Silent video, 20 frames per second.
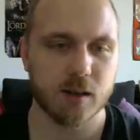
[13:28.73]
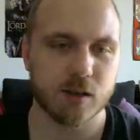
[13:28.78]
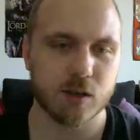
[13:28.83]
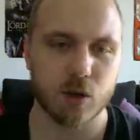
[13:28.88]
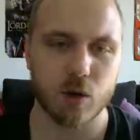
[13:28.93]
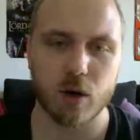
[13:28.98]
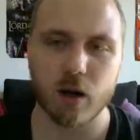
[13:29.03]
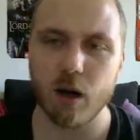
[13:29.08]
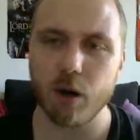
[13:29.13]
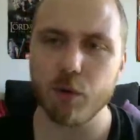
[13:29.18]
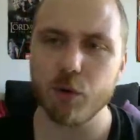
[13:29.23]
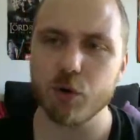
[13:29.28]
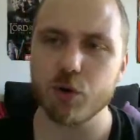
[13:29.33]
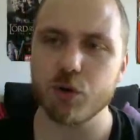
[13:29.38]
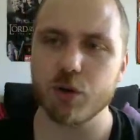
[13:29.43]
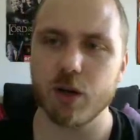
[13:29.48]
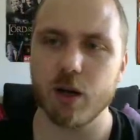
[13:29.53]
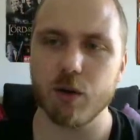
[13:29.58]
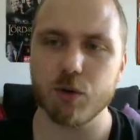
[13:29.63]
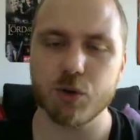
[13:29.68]
So how
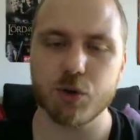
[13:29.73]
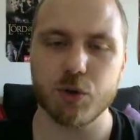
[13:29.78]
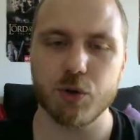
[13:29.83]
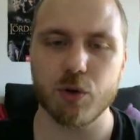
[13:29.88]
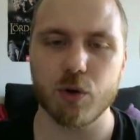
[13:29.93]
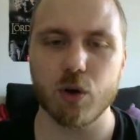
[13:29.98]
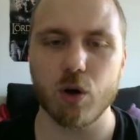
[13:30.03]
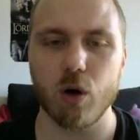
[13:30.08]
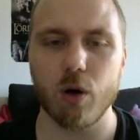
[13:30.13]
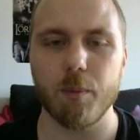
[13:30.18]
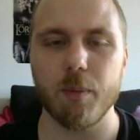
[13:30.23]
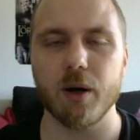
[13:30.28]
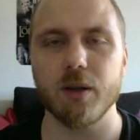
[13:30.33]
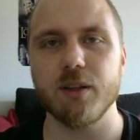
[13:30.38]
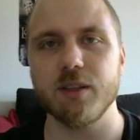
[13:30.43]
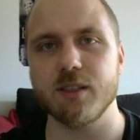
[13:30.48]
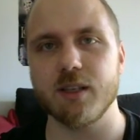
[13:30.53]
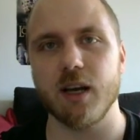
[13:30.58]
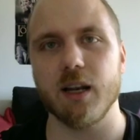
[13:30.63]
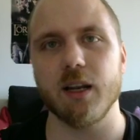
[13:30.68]
should you go
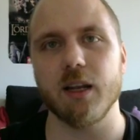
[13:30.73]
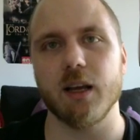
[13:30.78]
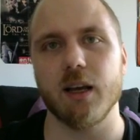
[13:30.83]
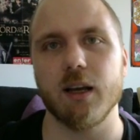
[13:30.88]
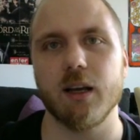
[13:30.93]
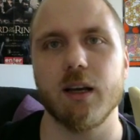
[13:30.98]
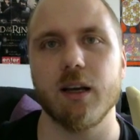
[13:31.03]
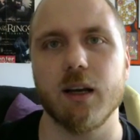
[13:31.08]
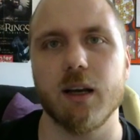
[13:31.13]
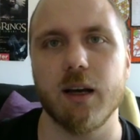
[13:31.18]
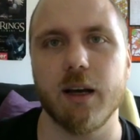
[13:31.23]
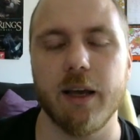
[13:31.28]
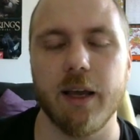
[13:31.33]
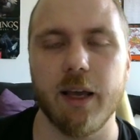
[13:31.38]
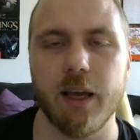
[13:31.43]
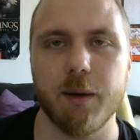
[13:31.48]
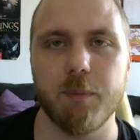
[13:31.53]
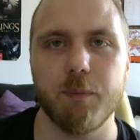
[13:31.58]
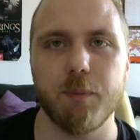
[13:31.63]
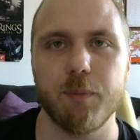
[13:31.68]
about designing
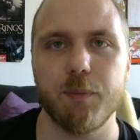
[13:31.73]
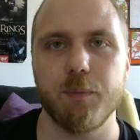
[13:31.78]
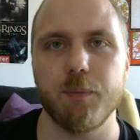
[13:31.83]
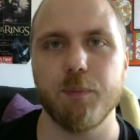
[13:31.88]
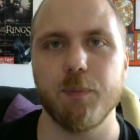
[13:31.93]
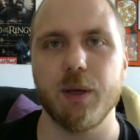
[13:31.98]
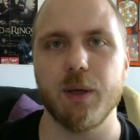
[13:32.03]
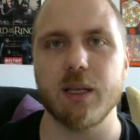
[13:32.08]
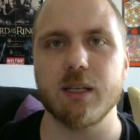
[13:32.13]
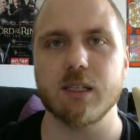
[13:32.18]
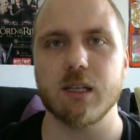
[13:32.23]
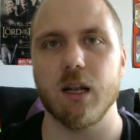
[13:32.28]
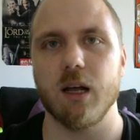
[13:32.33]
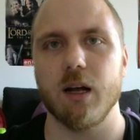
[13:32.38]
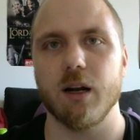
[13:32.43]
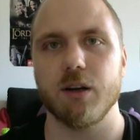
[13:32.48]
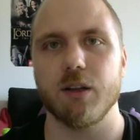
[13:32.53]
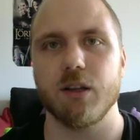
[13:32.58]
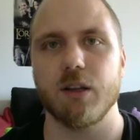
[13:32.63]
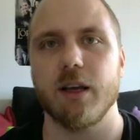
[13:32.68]
a pixel
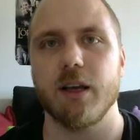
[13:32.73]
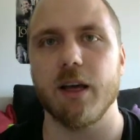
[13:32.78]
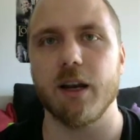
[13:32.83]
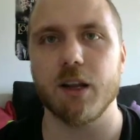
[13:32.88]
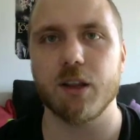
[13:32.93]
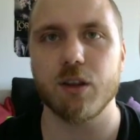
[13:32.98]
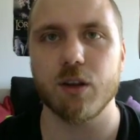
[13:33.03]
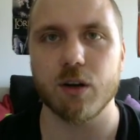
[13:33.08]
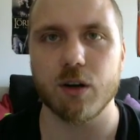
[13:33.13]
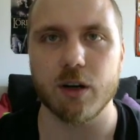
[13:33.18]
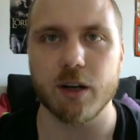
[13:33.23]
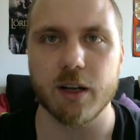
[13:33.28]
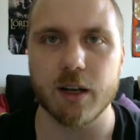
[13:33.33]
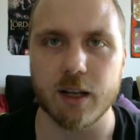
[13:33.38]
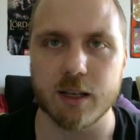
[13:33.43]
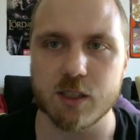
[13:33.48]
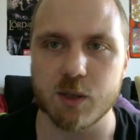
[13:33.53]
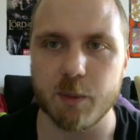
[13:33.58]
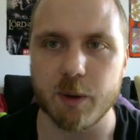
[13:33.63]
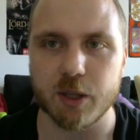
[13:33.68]
art character in
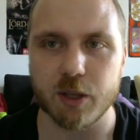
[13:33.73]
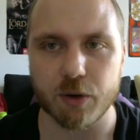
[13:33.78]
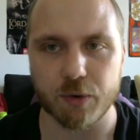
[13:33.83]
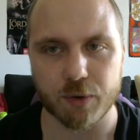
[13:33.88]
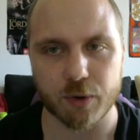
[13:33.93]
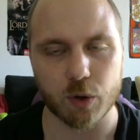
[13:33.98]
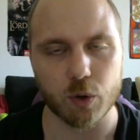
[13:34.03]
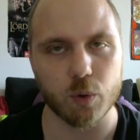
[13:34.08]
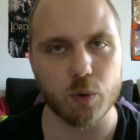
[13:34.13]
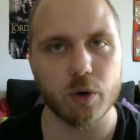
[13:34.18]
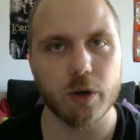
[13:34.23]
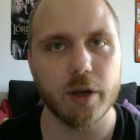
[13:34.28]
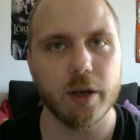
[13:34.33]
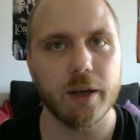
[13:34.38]
isometric view?